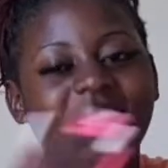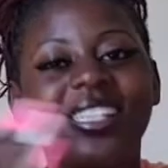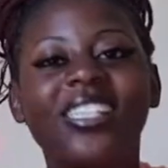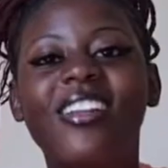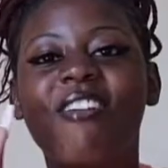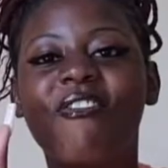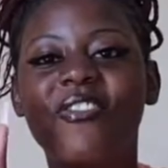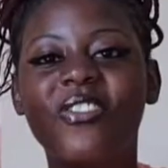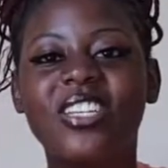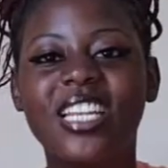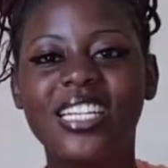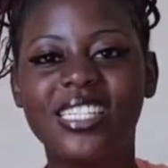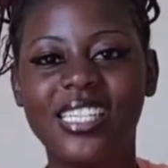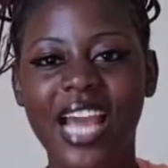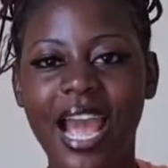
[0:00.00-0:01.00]
It's in a few
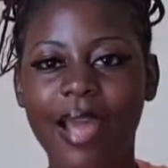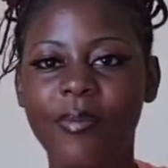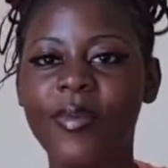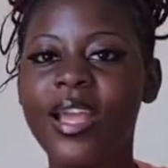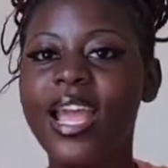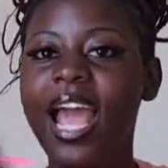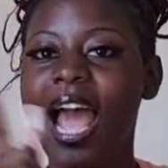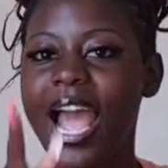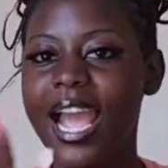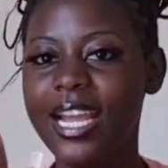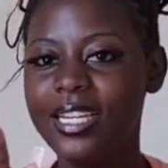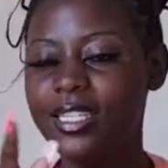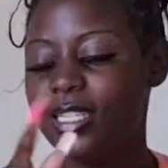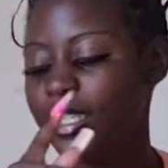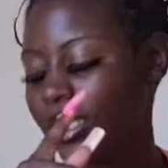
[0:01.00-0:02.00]
days time,
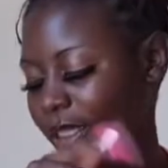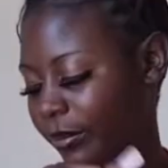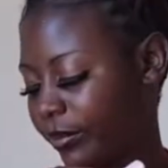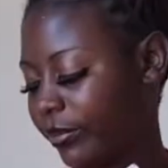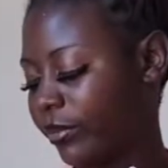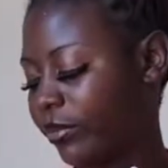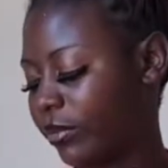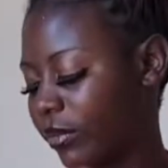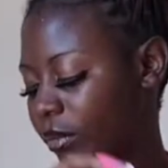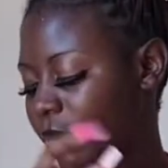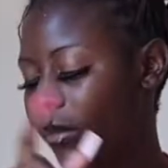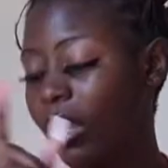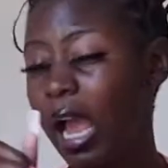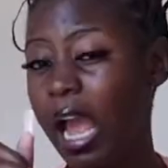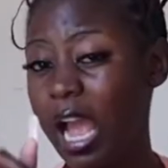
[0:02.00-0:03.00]
and
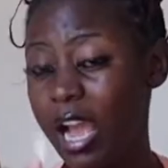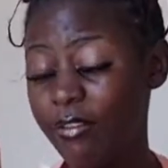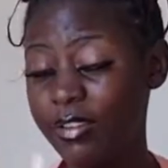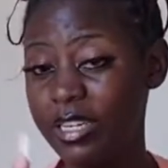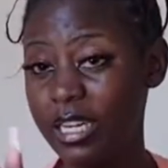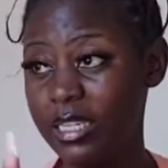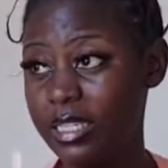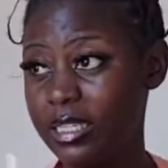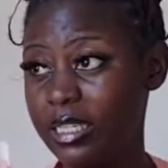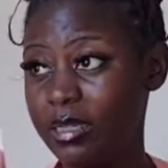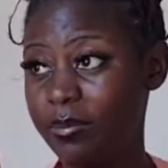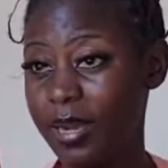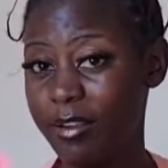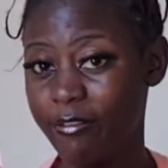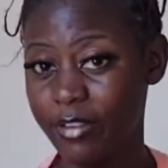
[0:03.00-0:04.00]
I haven't
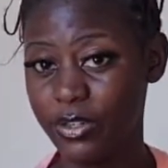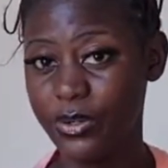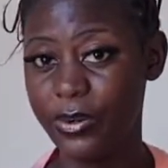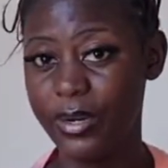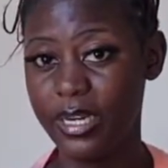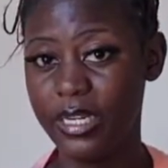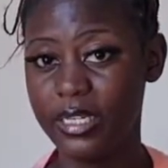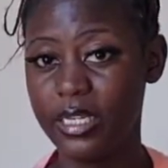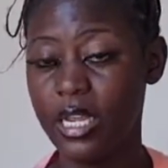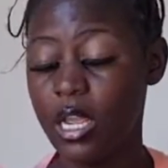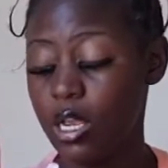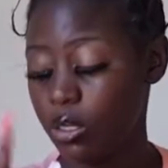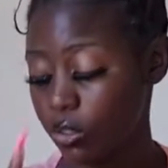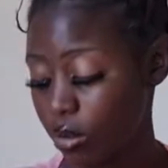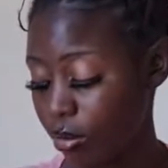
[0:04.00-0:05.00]
edited my video yet,
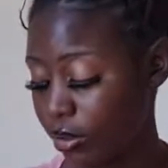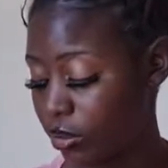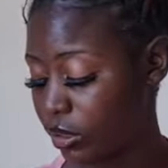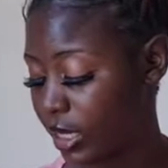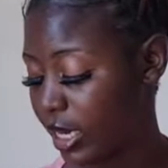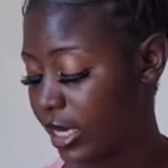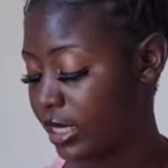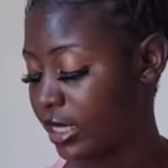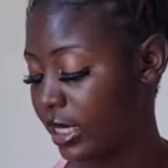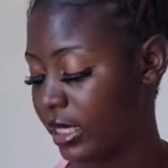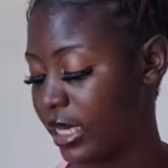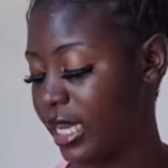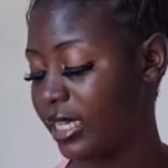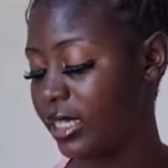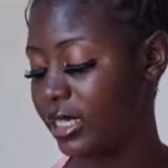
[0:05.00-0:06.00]
so I want to start
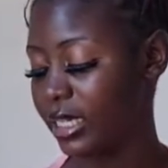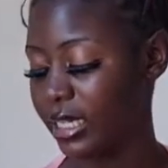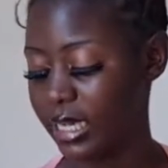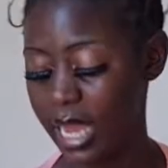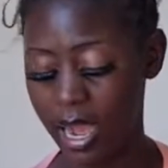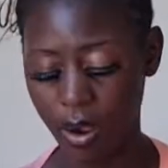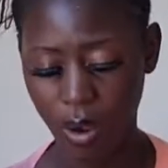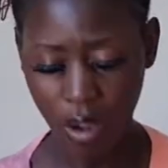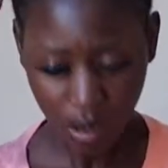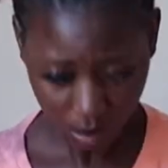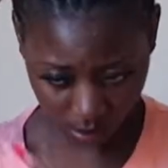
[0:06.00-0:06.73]
editing now.